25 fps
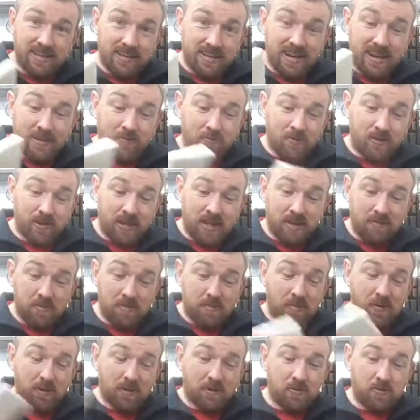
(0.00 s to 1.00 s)
You light one of them,
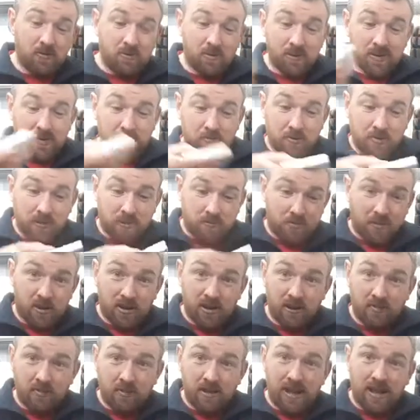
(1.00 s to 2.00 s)
you put it on, you put your
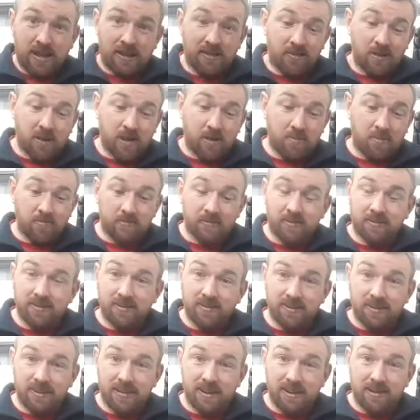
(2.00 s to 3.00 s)
pot or pan on top of it,
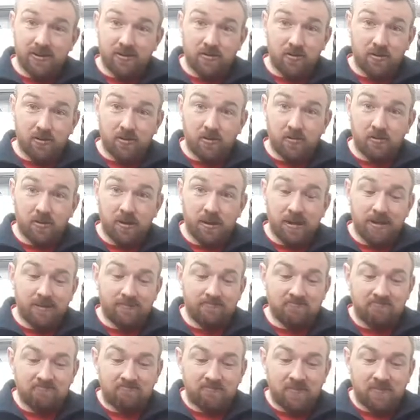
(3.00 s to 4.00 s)
and you cook away.